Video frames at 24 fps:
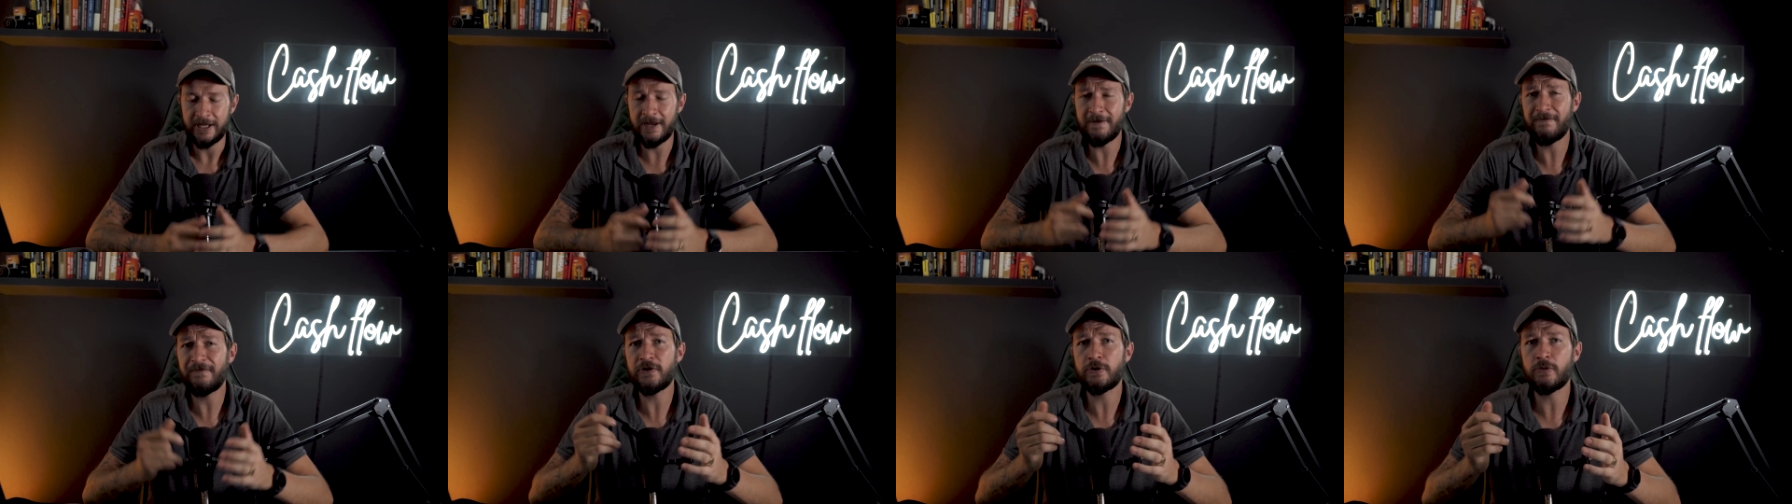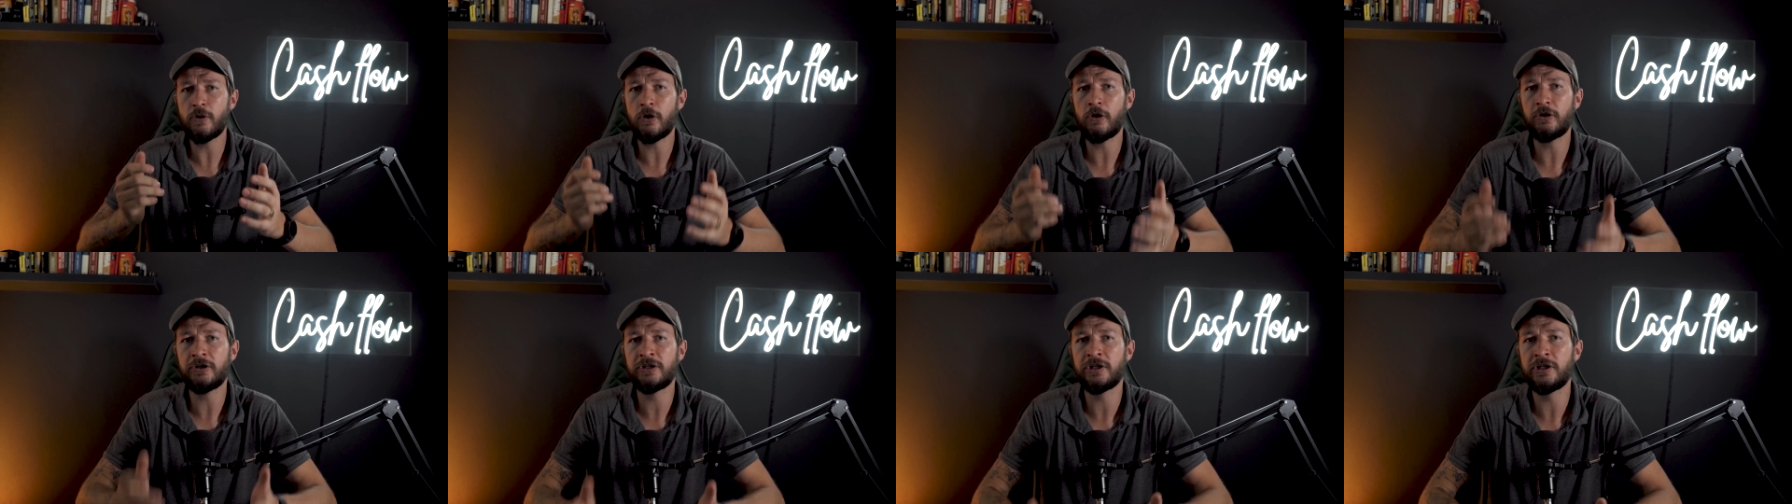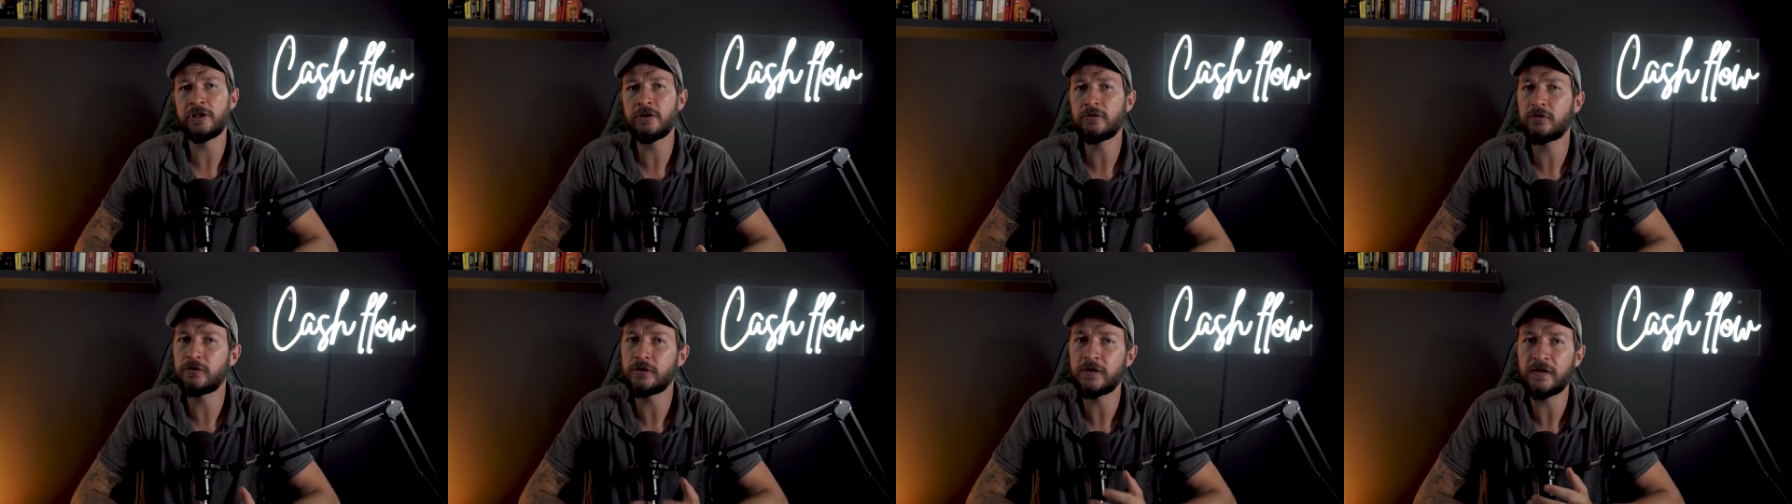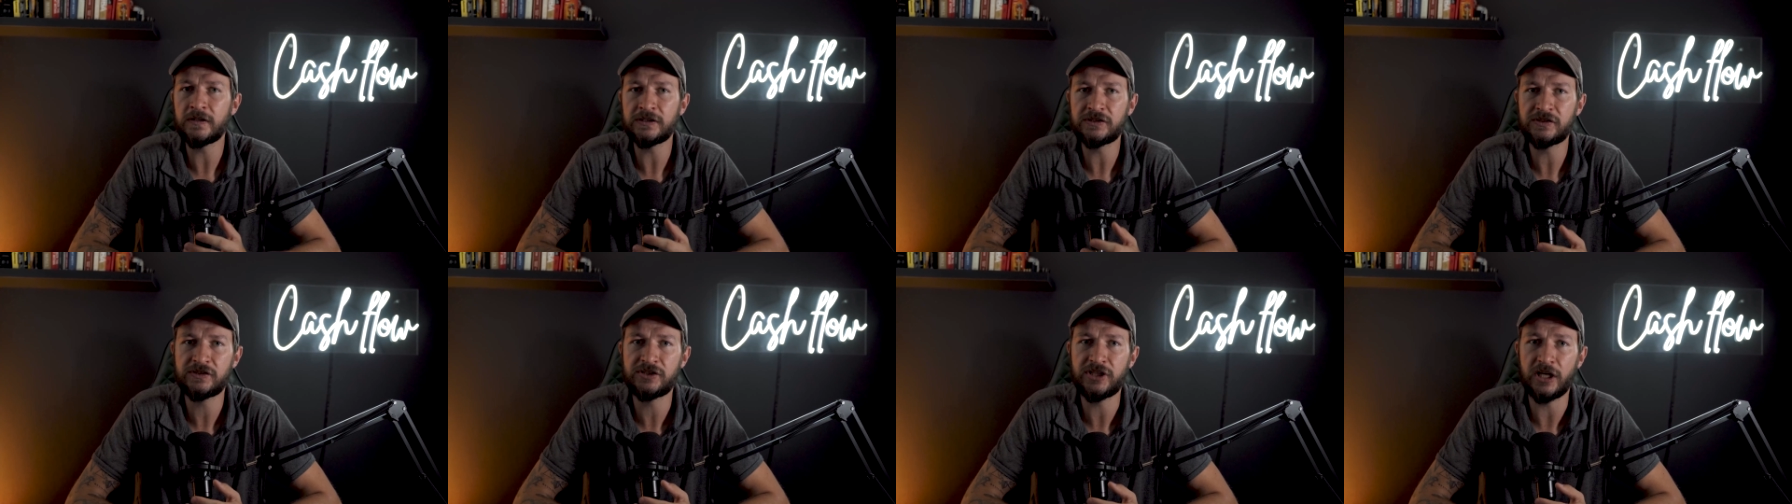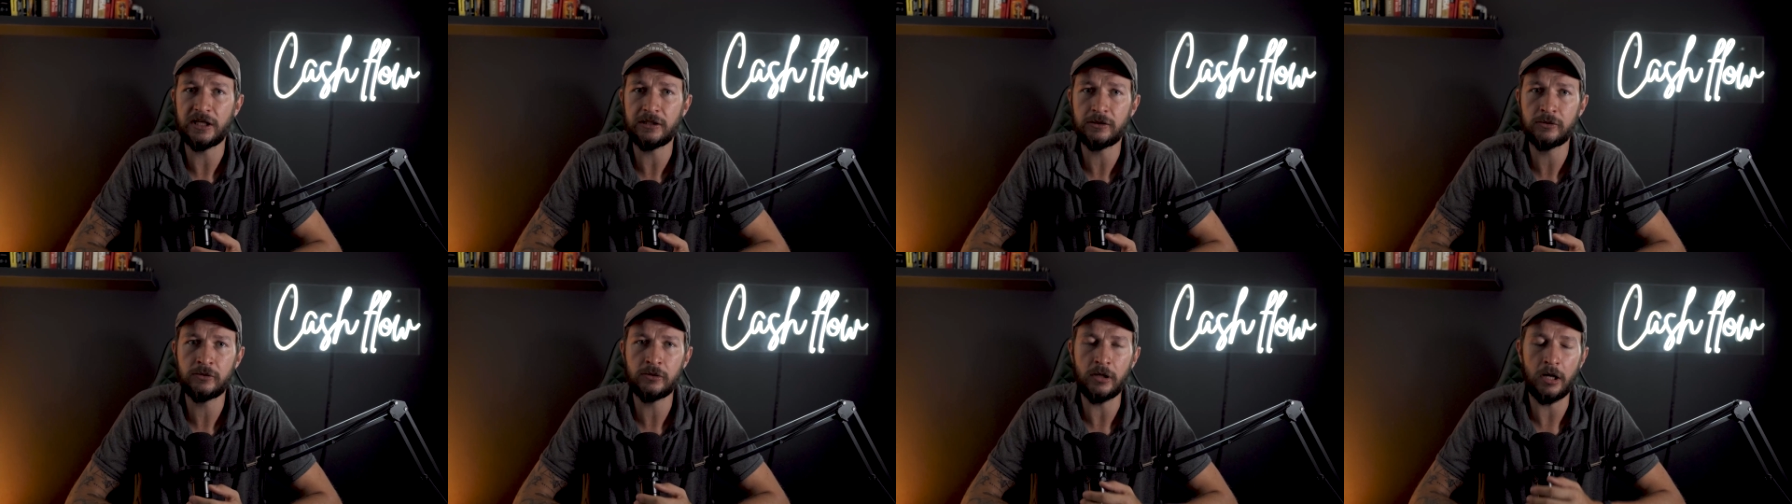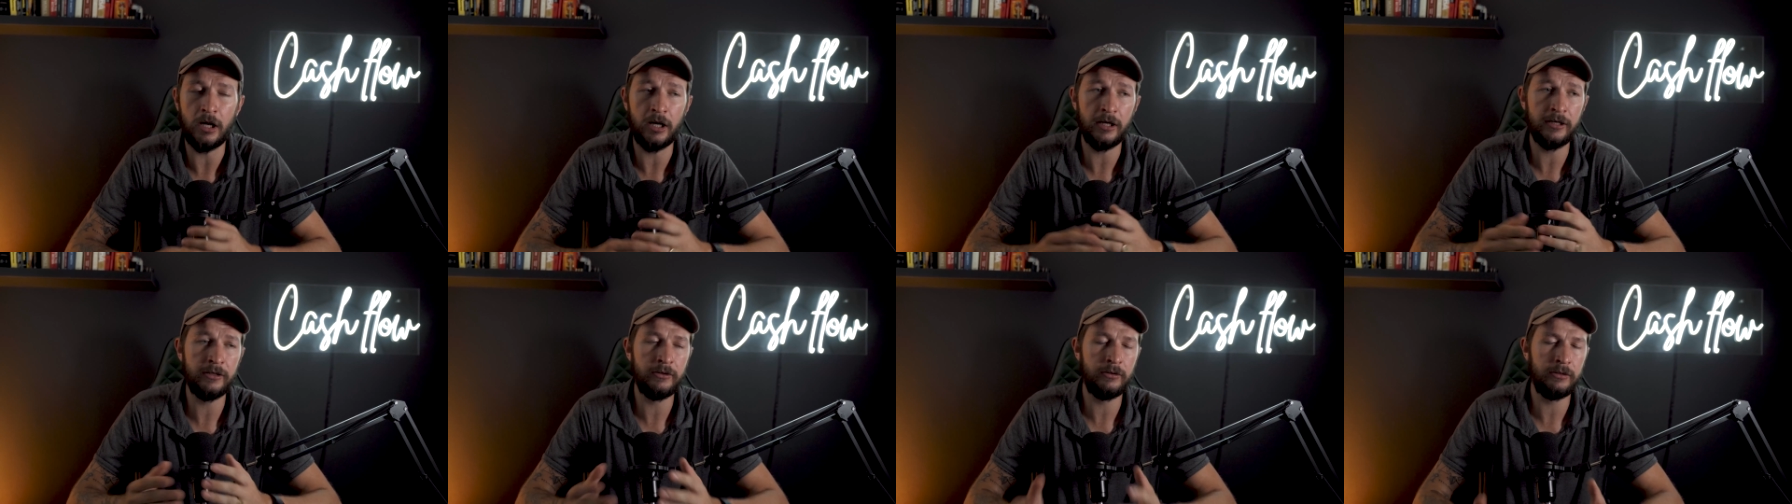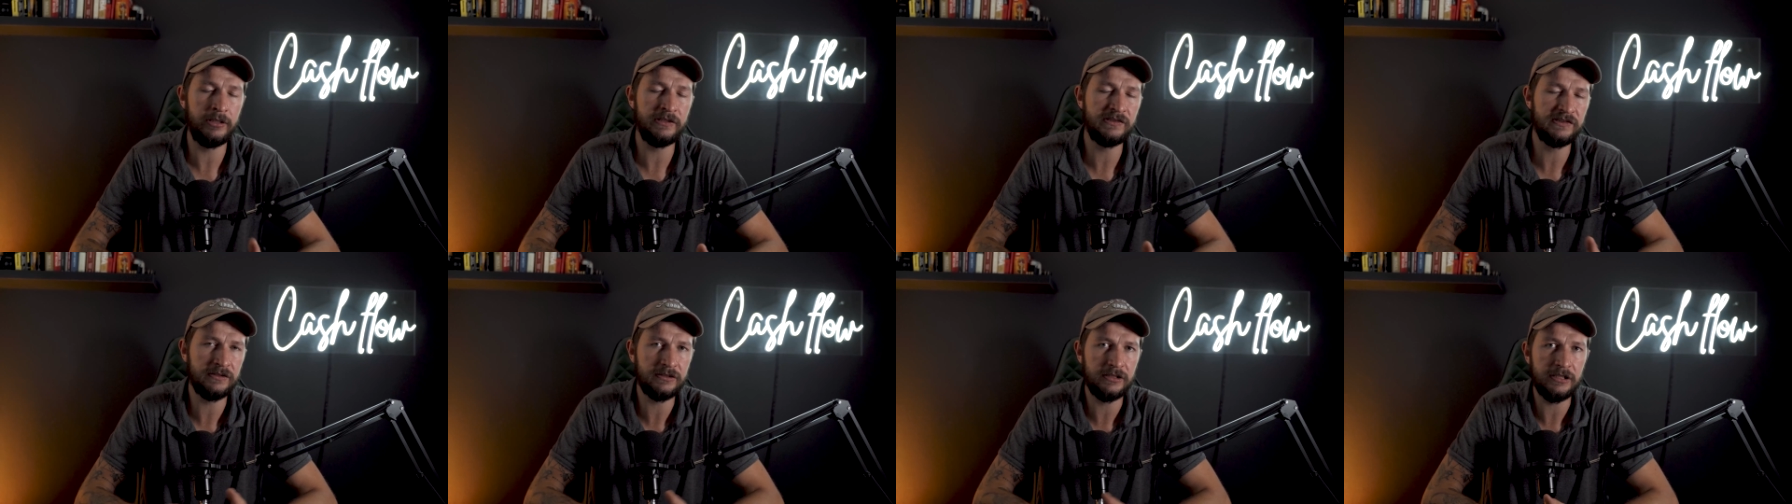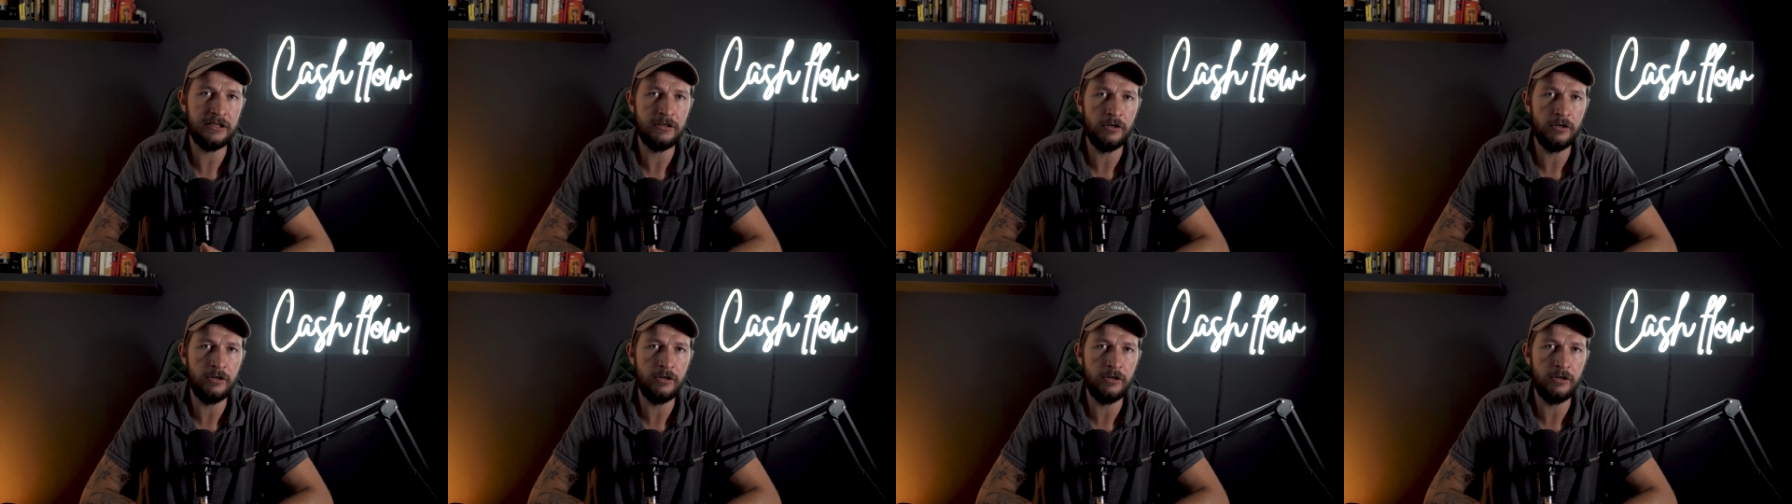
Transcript: If you are new to this channel, I recently